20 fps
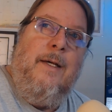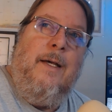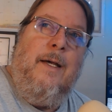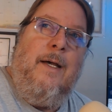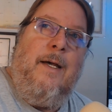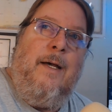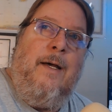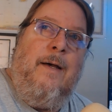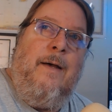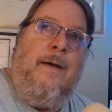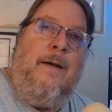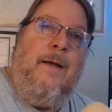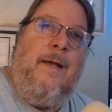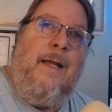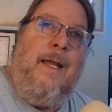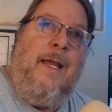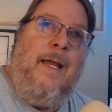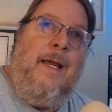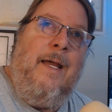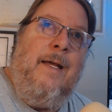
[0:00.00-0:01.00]
Uh,
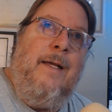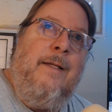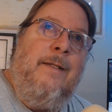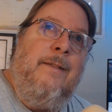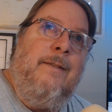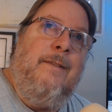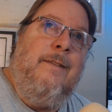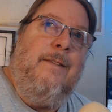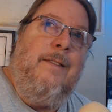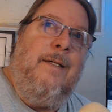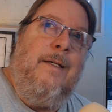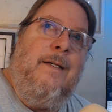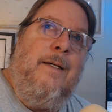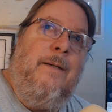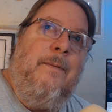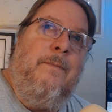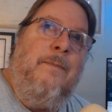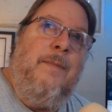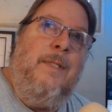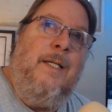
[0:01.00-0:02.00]
and
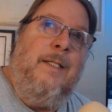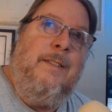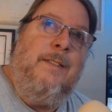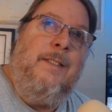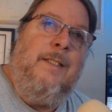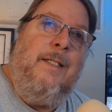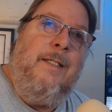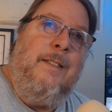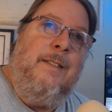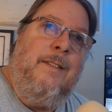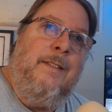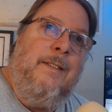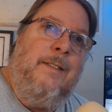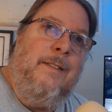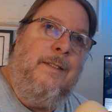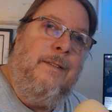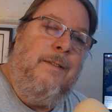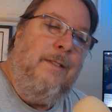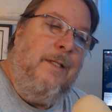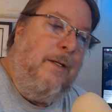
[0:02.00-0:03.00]
um, this
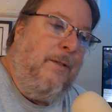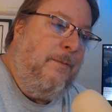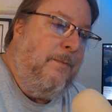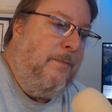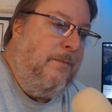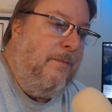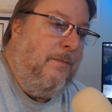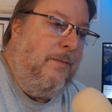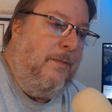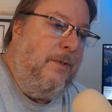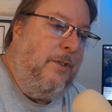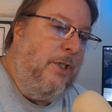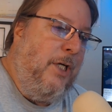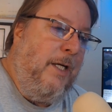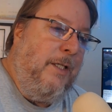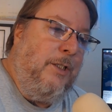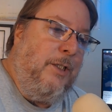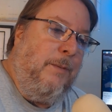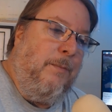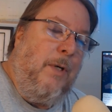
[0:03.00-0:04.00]
is, you know,
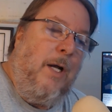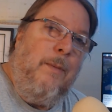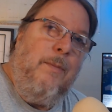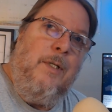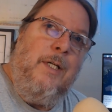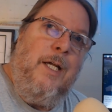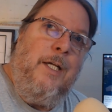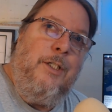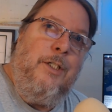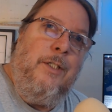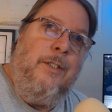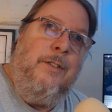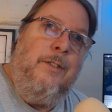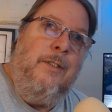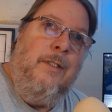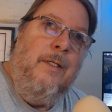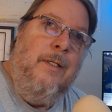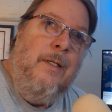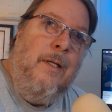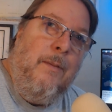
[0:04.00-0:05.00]
change in propagation,
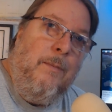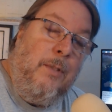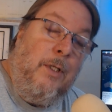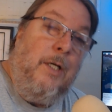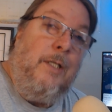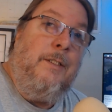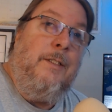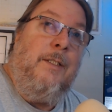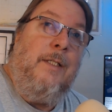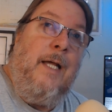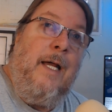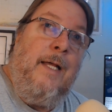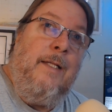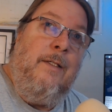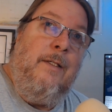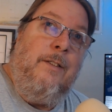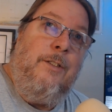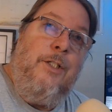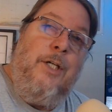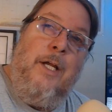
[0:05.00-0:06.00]
plus
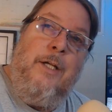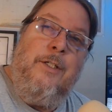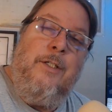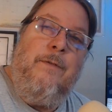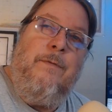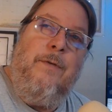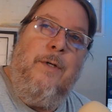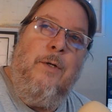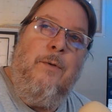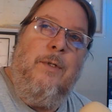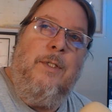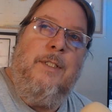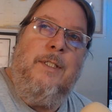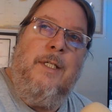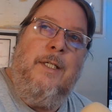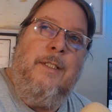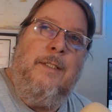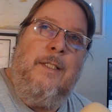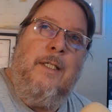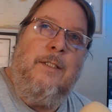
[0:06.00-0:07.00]
add the change in
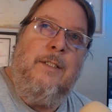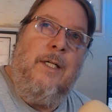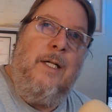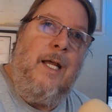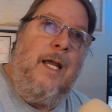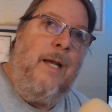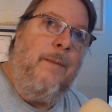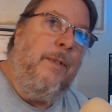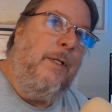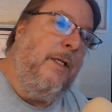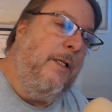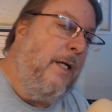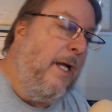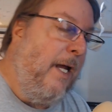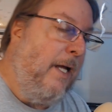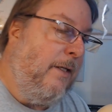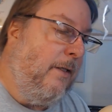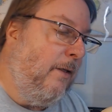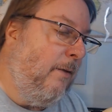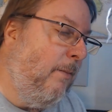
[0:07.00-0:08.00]
frequencies that's going to happen at the
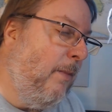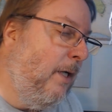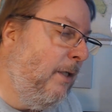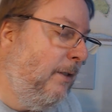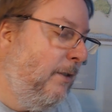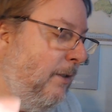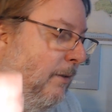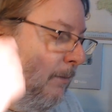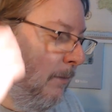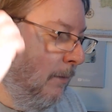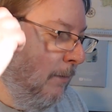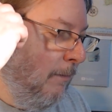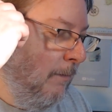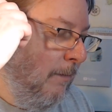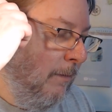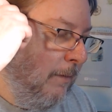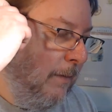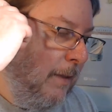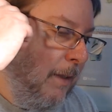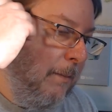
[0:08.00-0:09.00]
end of the month.
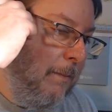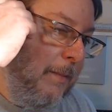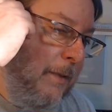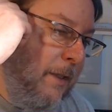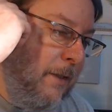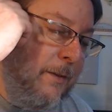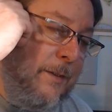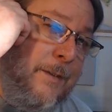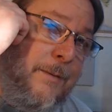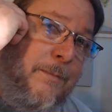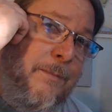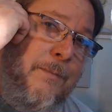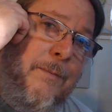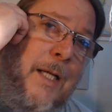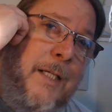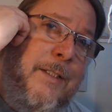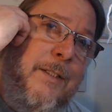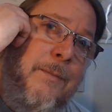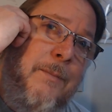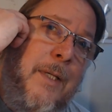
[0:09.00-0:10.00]
You know,
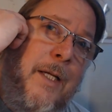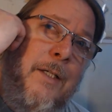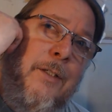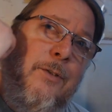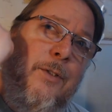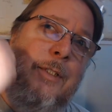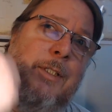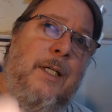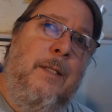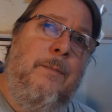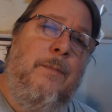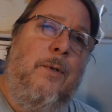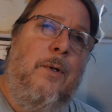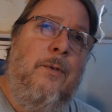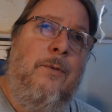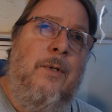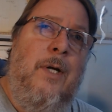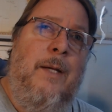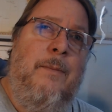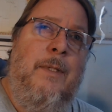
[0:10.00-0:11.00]
make some interesting
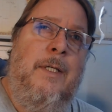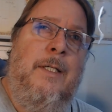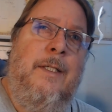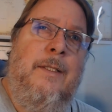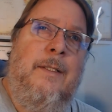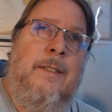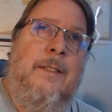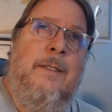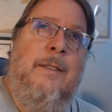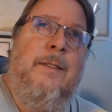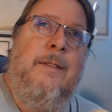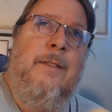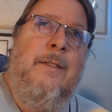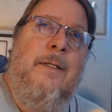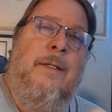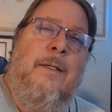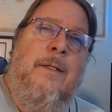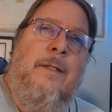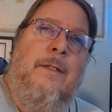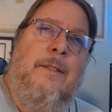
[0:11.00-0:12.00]
programming uh,
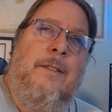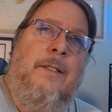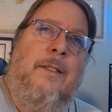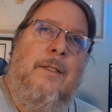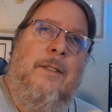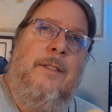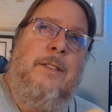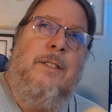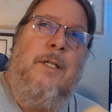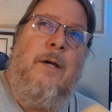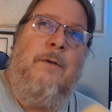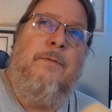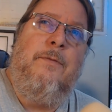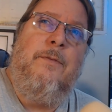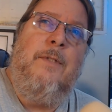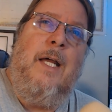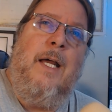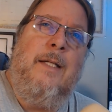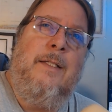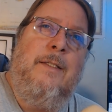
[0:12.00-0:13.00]
uh, stuff
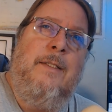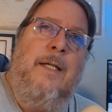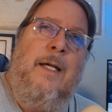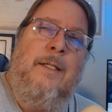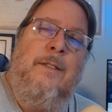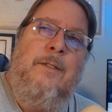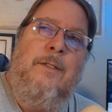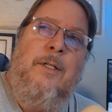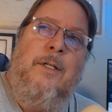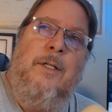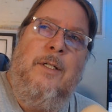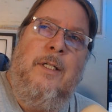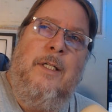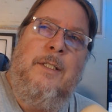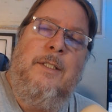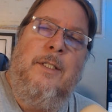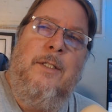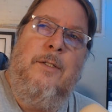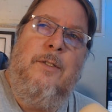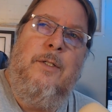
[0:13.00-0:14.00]
that that you can
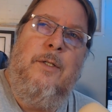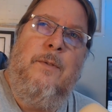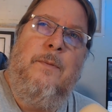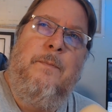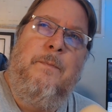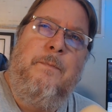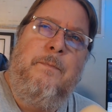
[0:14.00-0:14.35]
listen to.